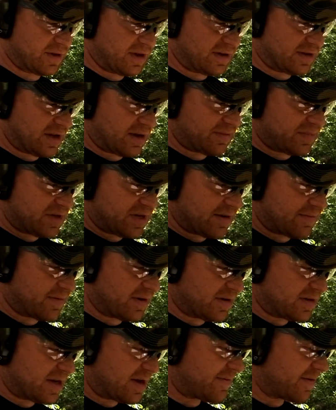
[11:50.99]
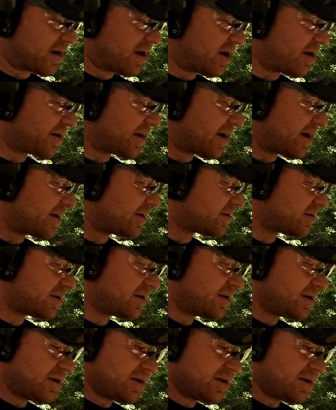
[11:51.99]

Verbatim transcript: These M seventy-seven Hawkeyes,